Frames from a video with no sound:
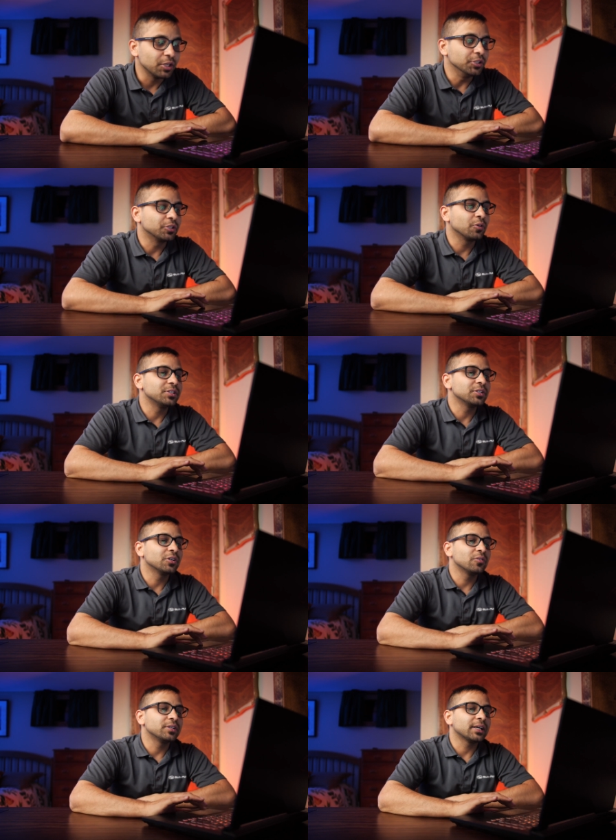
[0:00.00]
you're going to
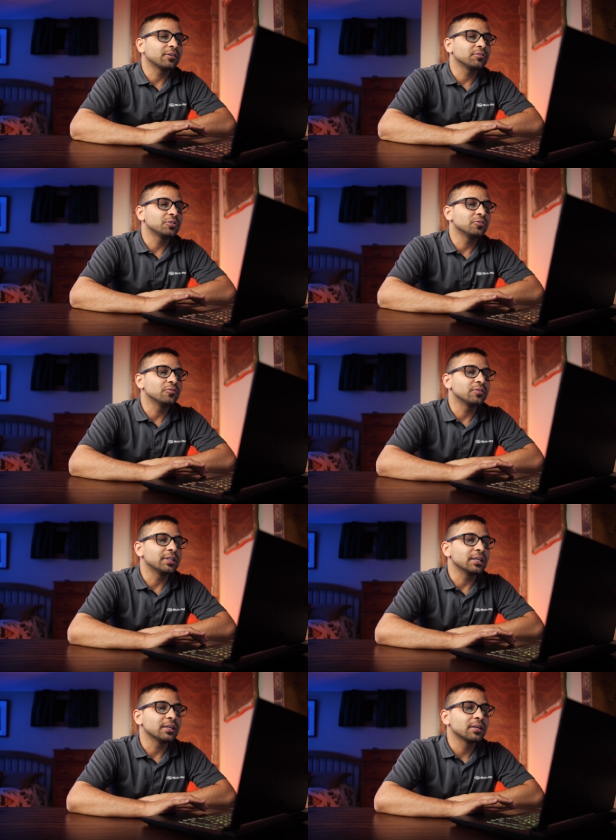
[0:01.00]
go down to
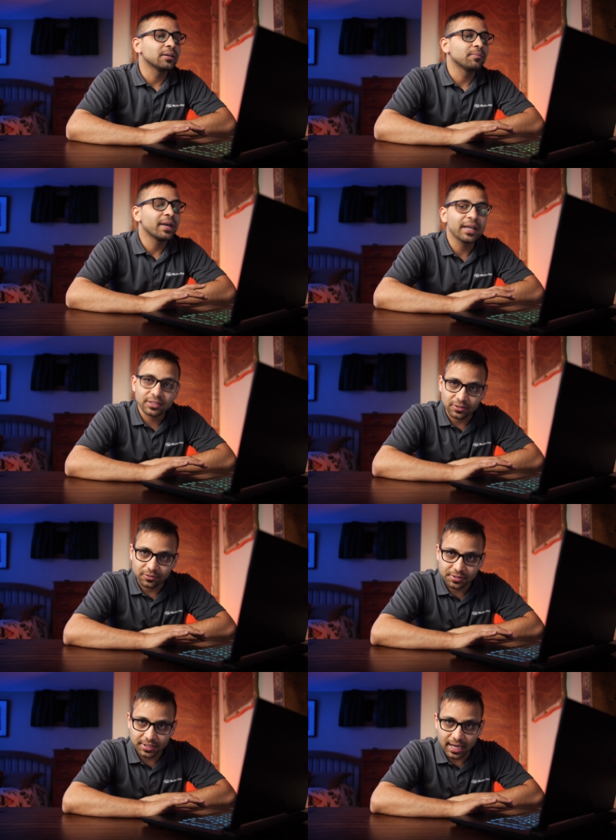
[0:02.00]
the
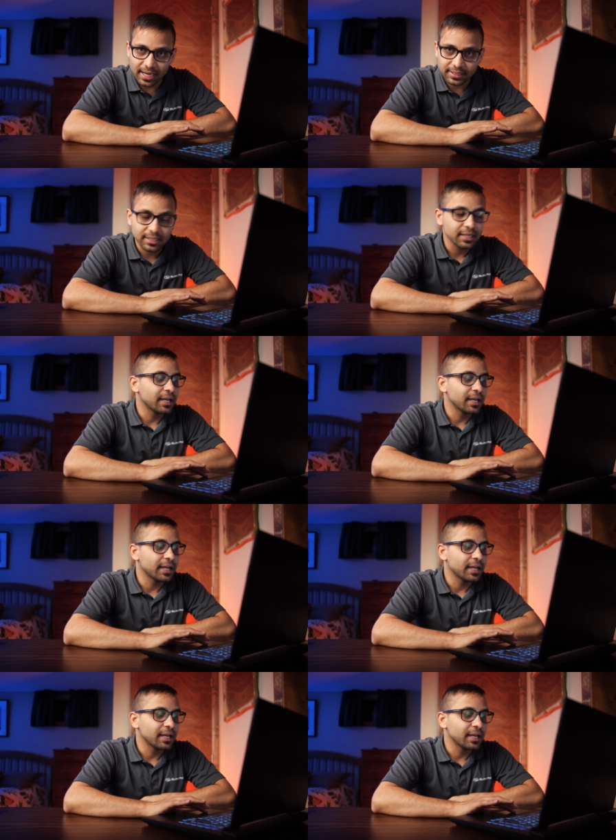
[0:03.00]
pixel size,